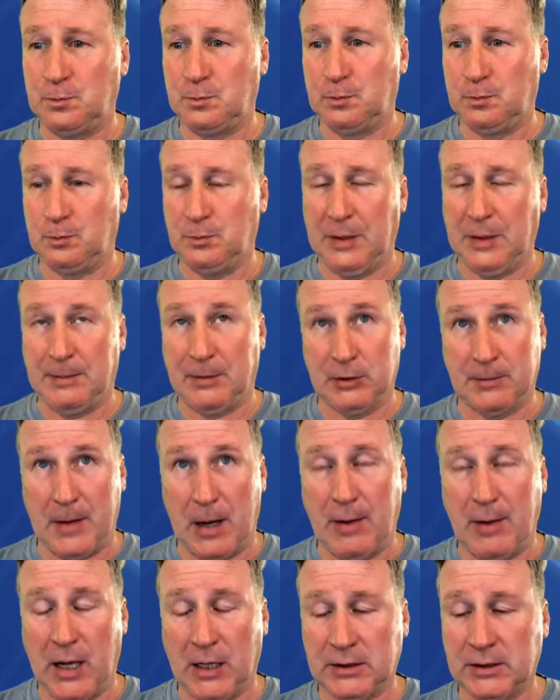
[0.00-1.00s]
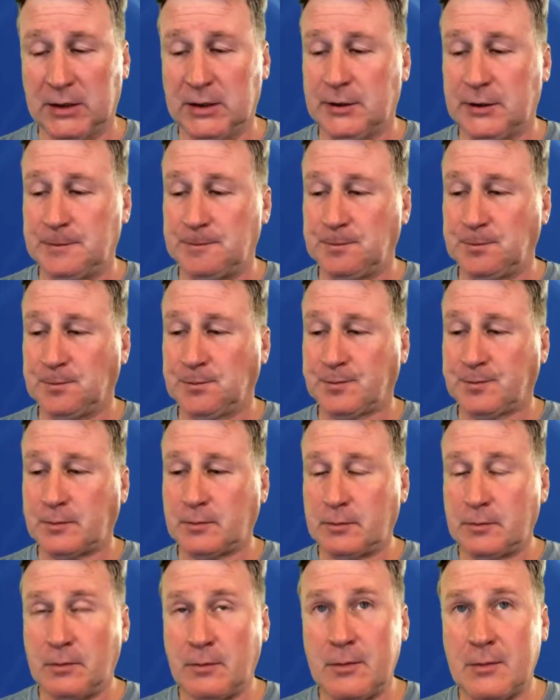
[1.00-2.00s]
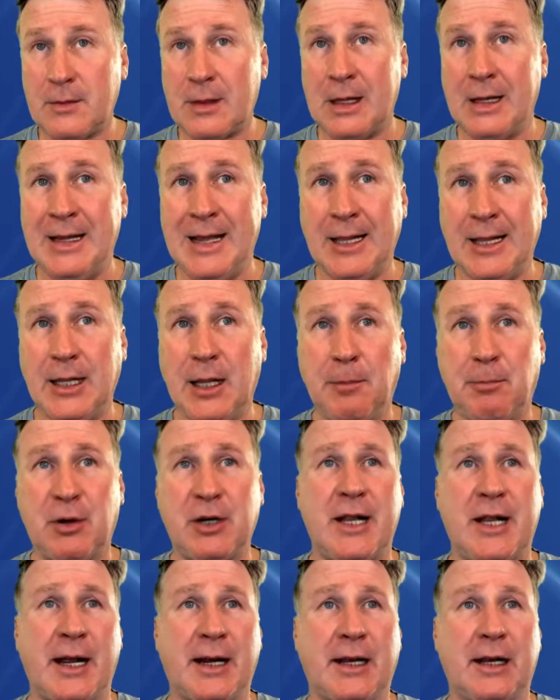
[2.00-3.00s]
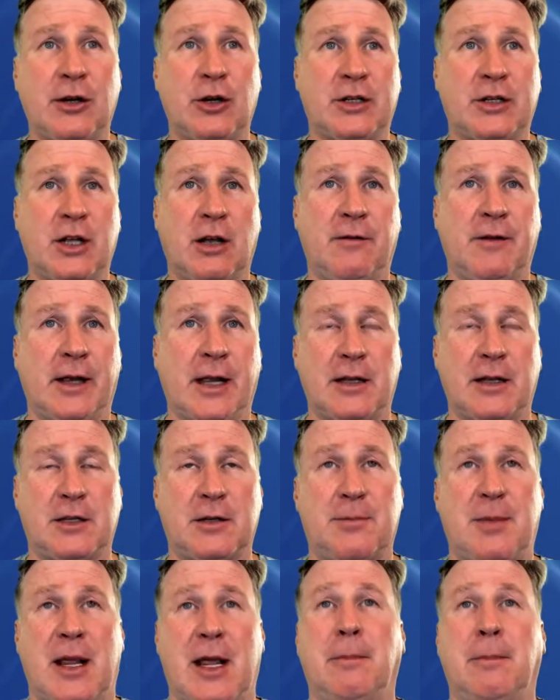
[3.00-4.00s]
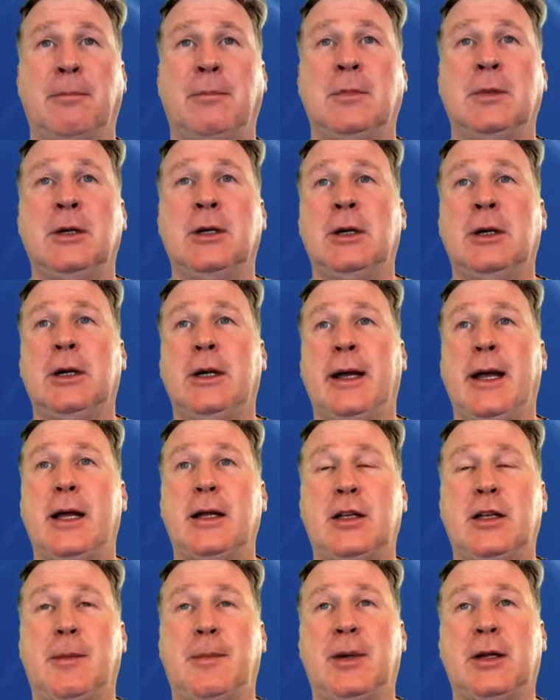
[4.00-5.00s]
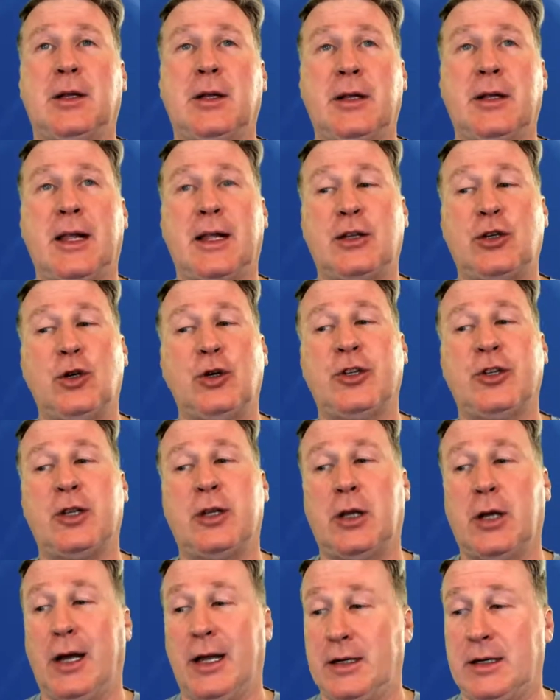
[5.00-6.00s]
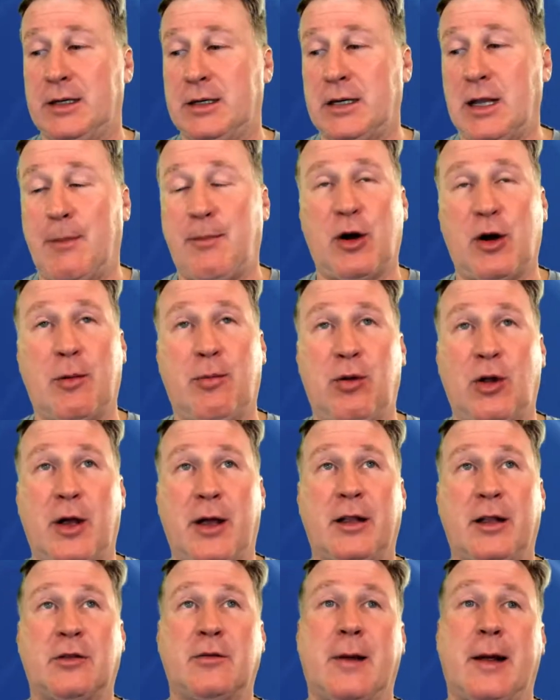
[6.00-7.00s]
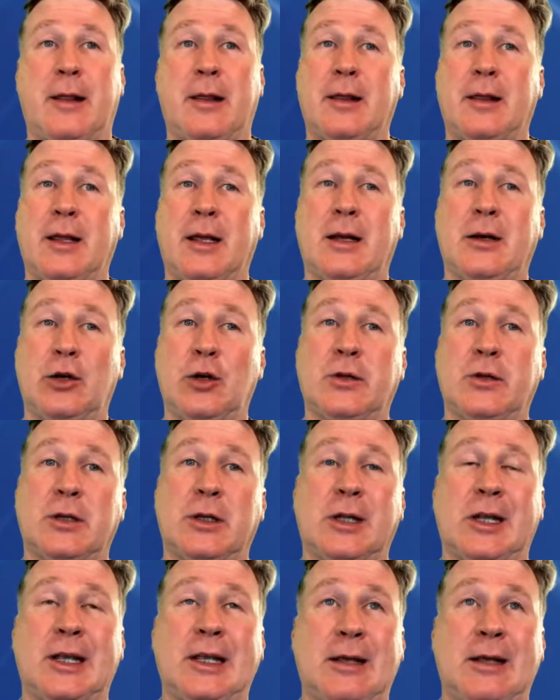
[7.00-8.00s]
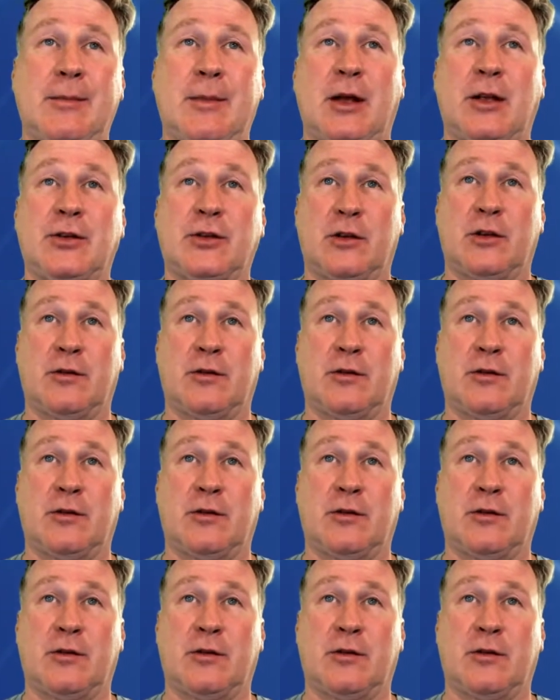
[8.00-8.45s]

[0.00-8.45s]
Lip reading: people's mailboxes, and then protecting yourself against spam. And typically that's usually a separate appliance rather than using the email server,